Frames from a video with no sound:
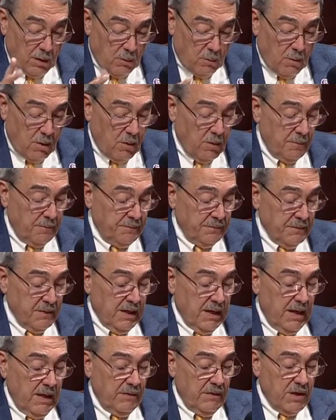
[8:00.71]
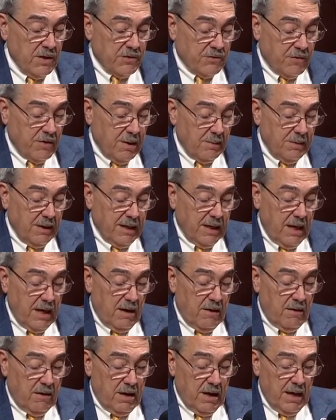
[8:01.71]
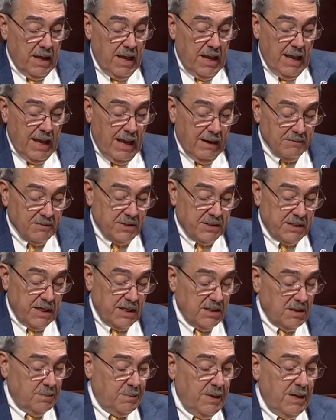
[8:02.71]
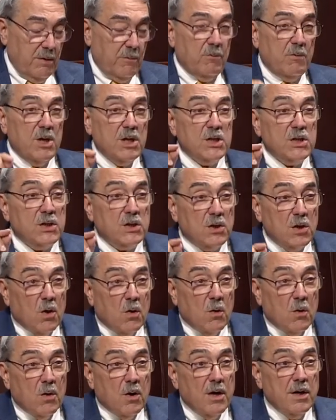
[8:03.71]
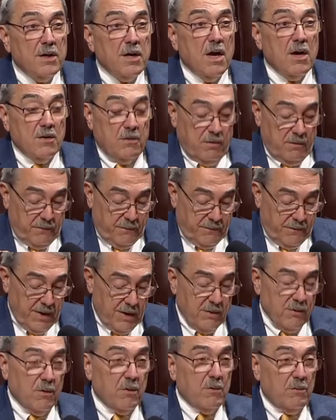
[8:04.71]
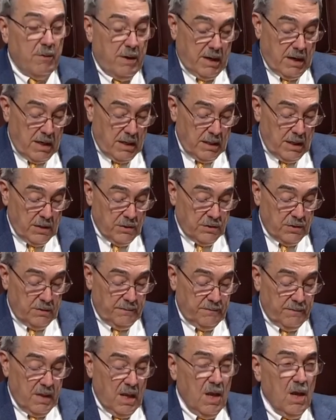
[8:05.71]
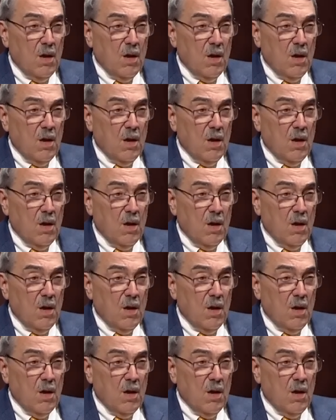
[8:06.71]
unquote, in this troubling era have since been restored to federal recognition.